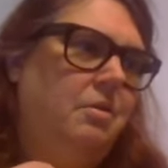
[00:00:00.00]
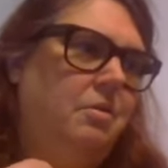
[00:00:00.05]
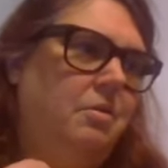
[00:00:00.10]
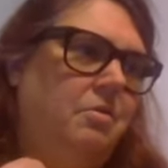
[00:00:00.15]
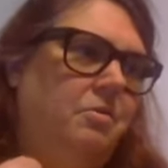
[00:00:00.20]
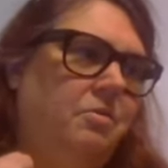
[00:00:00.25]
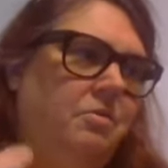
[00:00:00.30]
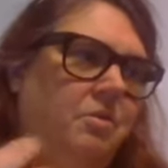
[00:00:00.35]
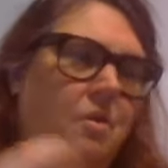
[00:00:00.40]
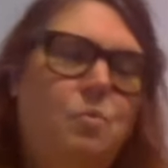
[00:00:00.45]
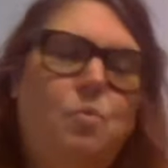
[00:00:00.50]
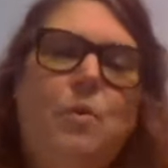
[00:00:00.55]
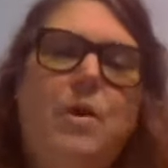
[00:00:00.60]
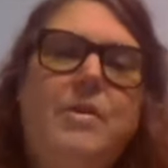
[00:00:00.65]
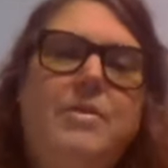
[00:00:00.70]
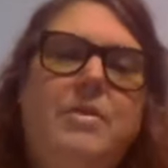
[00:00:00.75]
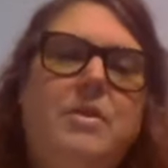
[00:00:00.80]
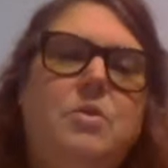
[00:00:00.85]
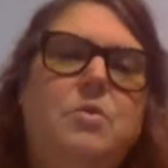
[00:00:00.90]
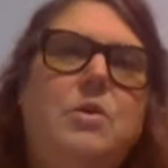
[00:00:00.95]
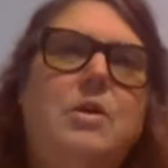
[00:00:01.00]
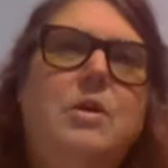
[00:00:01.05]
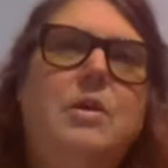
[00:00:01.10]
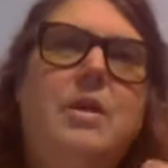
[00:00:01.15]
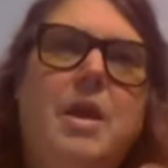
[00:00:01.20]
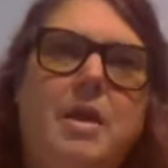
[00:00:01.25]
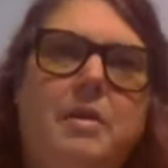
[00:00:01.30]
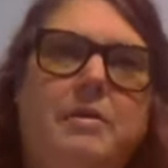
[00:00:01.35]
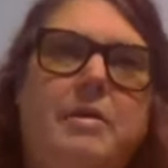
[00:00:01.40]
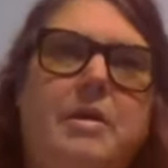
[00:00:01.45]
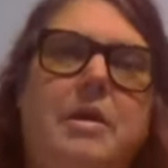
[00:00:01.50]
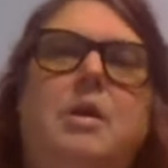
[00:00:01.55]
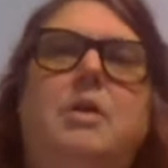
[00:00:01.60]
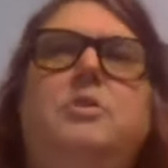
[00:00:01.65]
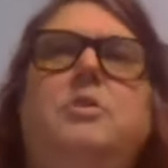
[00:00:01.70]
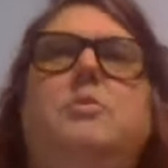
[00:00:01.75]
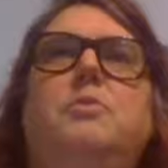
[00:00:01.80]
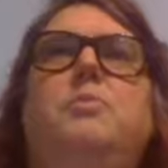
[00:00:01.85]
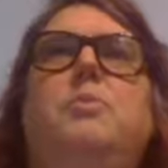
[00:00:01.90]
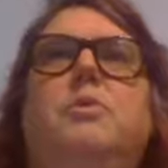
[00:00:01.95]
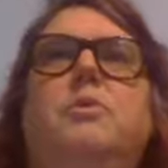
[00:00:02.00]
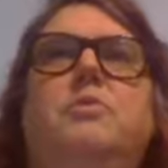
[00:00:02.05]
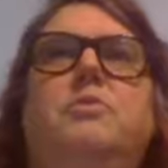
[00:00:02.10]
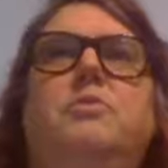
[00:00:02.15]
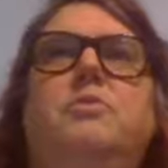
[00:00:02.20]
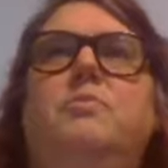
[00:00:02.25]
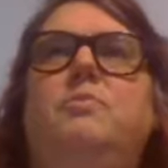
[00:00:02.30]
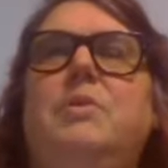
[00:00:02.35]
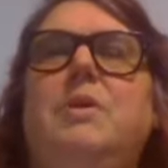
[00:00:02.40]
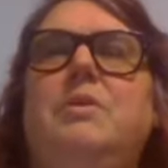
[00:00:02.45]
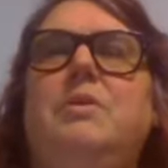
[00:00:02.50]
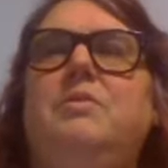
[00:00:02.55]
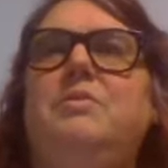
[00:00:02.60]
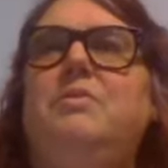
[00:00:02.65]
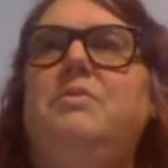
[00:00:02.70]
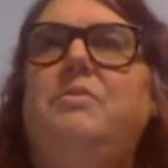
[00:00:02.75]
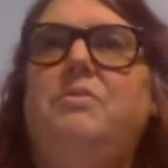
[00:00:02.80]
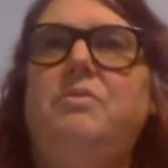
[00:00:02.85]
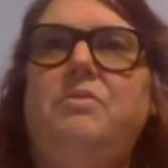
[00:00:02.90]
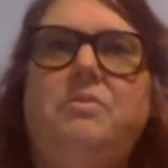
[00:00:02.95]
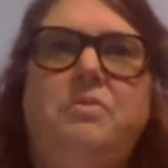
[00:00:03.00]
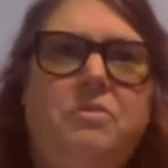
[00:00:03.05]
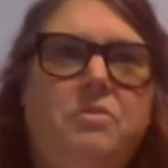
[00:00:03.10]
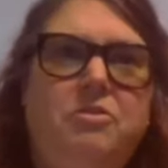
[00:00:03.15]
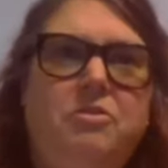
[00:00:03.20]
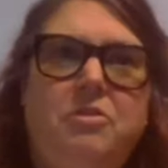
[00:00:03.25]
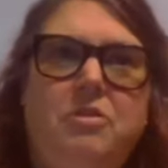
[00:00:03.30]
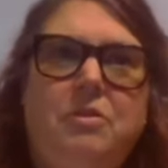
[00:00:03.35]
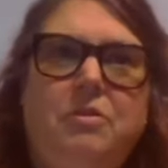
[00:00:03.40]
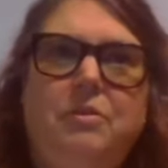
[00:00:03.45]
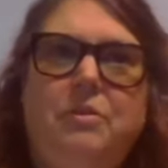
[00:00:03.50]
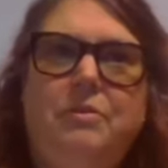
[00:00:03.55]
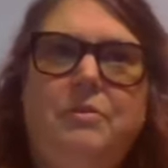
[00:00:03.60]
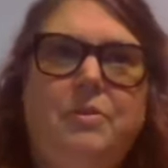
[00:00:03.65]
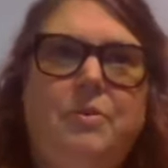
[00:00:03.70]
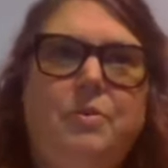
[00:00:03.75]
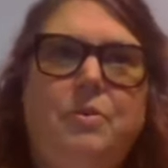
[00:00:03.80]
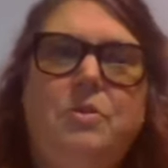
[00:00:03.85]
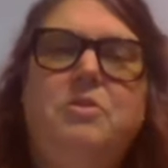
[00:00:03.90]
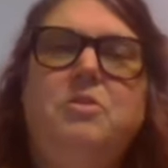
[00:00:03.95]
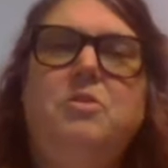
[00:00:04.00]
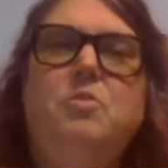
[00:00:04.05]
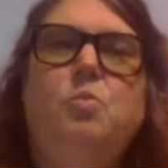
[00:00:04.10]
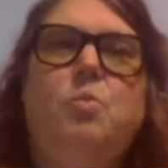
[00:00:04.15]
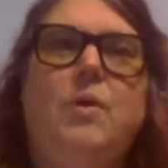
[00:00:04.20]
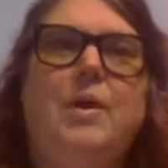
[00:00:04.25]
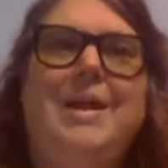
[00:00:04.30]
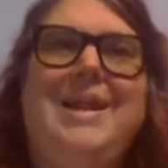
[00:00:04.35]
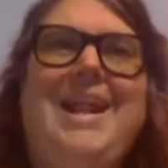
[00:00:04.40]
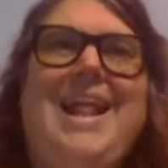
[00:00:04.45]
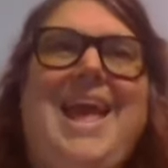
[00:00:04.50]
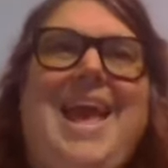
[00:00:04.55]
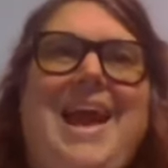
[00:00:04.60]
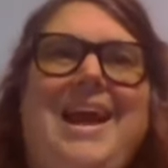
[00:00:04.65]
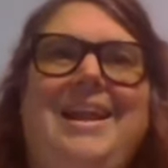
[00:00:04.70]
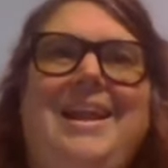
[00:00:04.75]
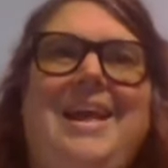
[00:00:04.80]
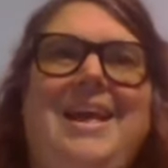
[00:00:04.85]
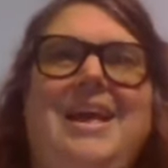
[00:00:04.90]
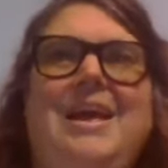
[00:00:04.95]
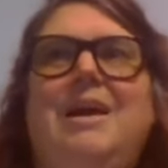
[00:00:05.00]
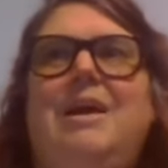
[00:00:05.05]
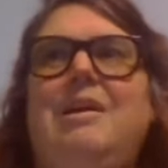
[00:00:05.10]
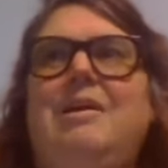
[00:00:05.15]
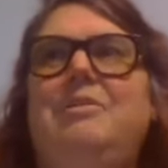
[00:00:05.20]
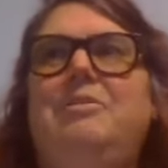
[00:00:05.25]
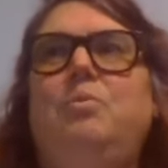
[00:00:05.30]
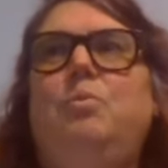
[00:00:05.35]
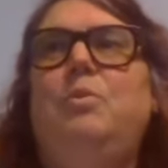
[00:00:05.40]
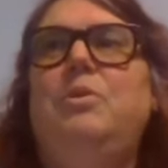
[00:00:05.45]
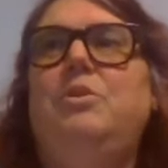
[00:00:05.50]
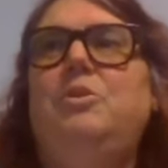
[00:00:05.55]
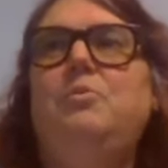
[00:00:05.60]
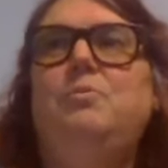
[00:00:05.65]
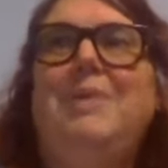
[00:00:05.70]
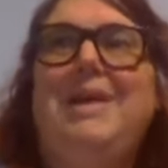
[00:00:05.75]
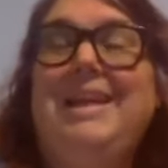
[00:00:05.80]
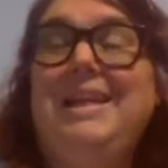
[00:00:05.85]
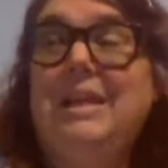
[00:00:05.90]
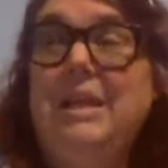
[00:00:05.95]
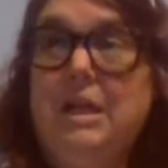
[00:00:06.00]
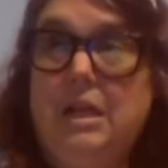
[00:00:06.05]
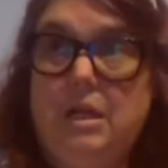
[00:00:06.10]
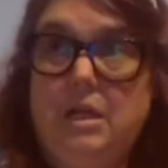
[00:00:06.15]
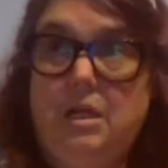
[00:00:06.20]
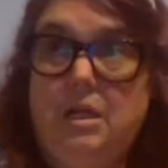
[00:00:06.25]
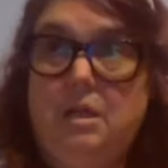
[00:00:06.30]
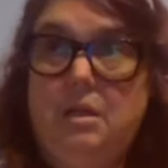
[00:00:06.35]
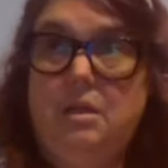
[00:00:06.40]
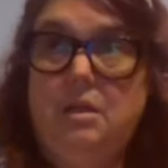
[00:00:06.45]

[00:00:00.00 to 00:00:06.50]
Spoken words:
some way that you can carry it on your person, because since this is a shielding token, you want it at hand when you might need it.